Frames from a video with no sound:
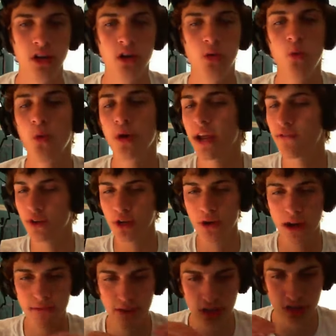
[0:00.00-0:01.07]
Whenever you
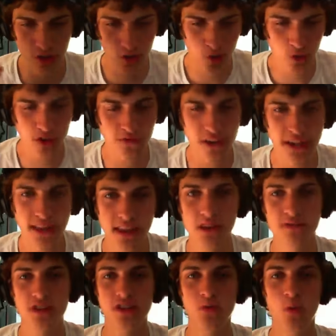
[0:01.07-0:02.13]
have a huge fight that you've
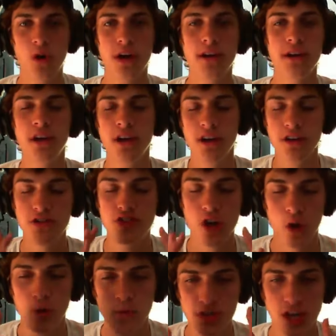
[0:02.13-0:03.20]
just won,
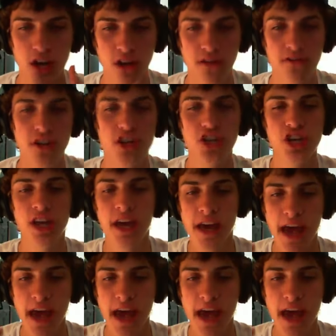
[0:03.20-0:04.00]
don't tunnel vision.